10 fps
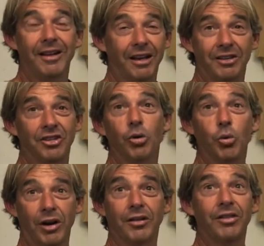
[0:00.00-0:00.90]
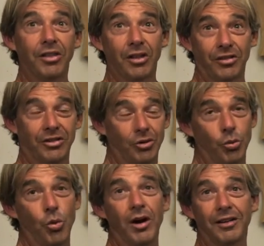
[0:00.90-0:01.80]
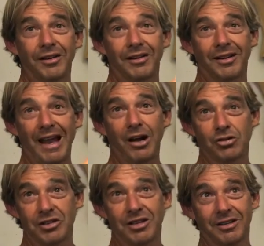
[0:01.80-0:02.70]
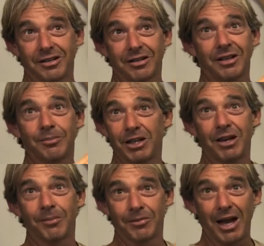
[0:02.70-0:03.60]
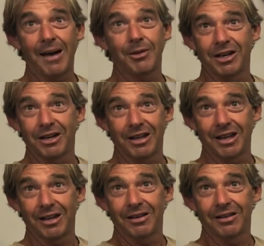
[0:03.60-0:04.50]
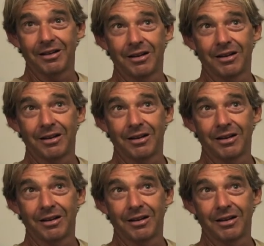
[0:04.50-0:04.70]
And until one algae can become dominant again,